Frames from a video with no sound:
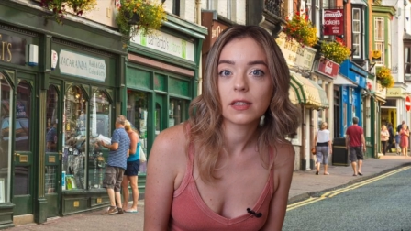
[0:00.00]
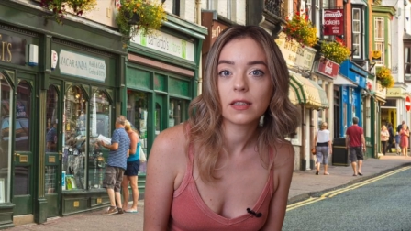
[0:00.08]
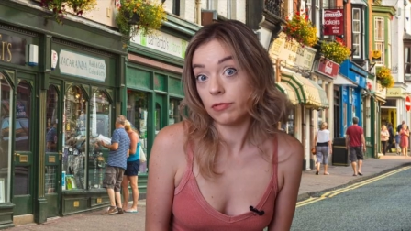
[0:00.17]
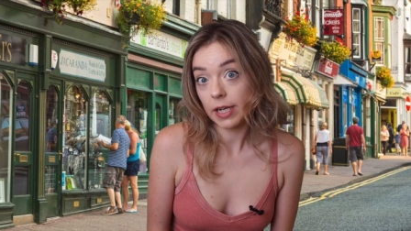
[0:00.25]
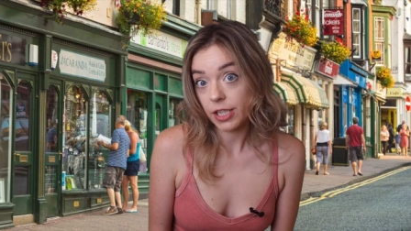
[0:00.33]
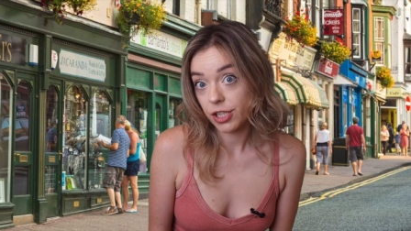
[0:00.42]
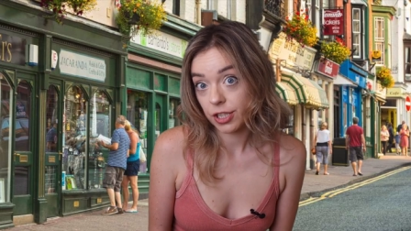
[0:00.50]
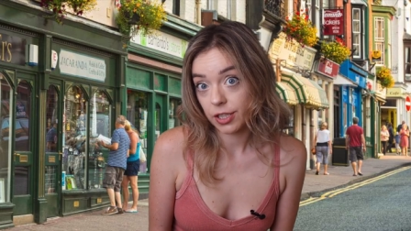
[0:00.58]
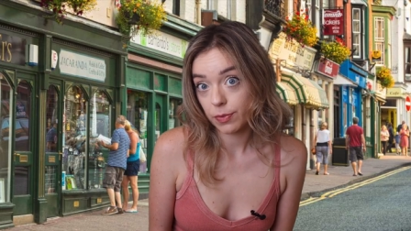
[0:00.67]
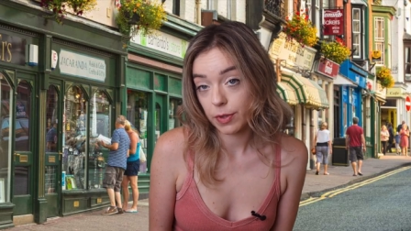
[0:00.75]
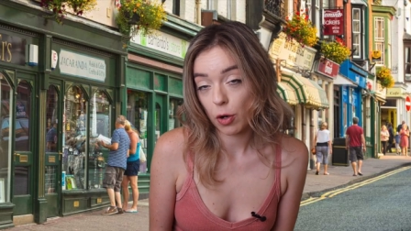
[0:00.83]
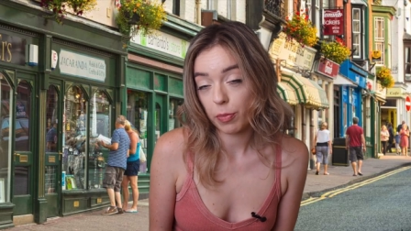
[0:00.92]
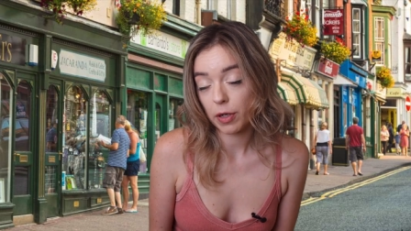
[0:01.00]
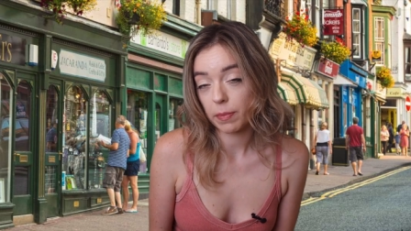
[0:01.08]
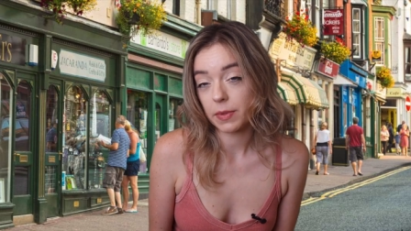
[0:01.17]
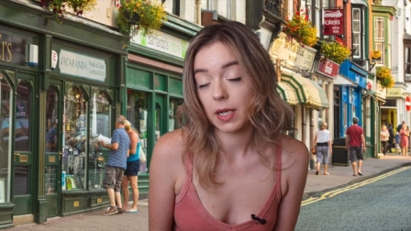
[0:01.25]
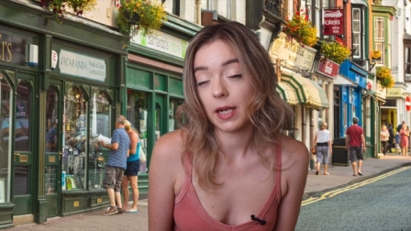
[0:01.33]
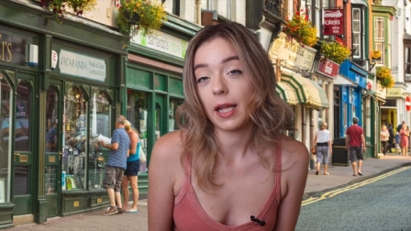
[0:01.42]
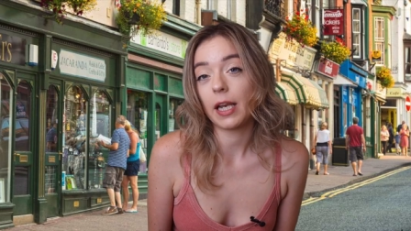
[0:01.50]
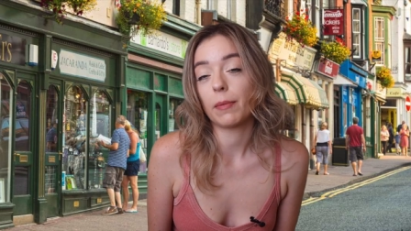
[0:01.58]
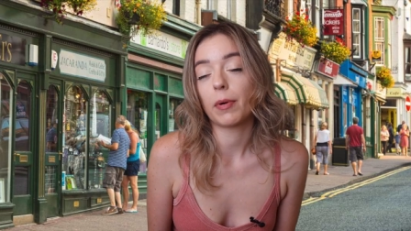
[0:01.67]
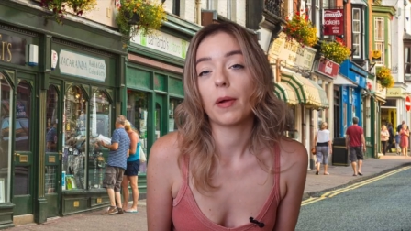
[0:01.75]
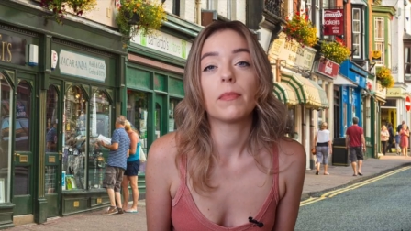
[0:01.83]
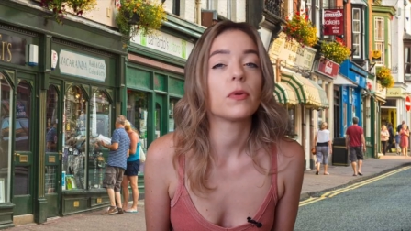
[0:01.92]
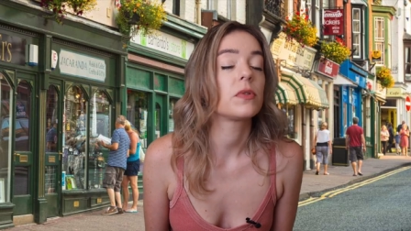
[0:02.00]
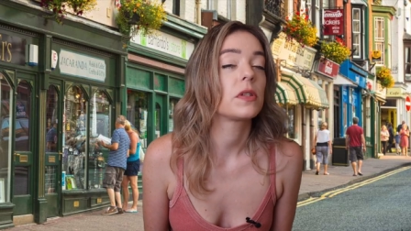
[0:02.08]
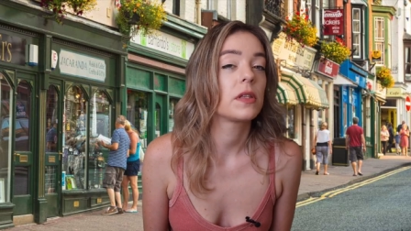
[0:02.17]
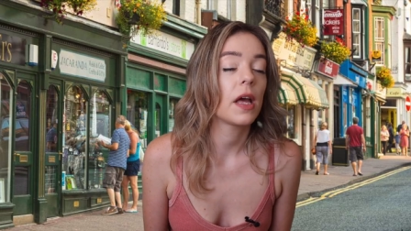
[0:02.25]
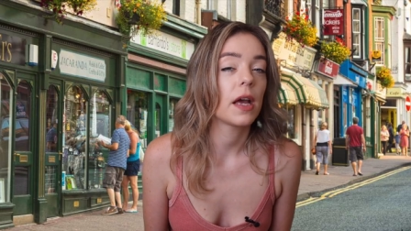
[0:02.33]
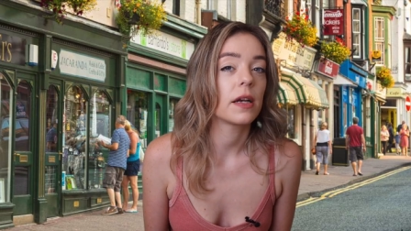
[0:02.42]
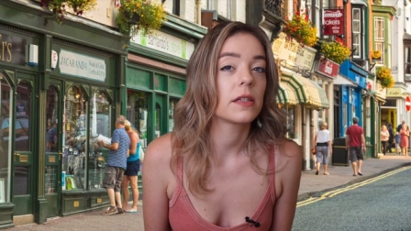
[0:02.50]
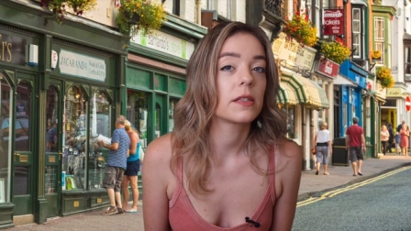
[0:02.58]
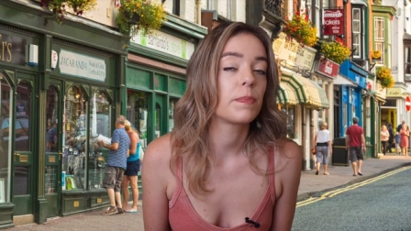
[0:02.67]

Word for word: Richard would open up to Lynn about most things,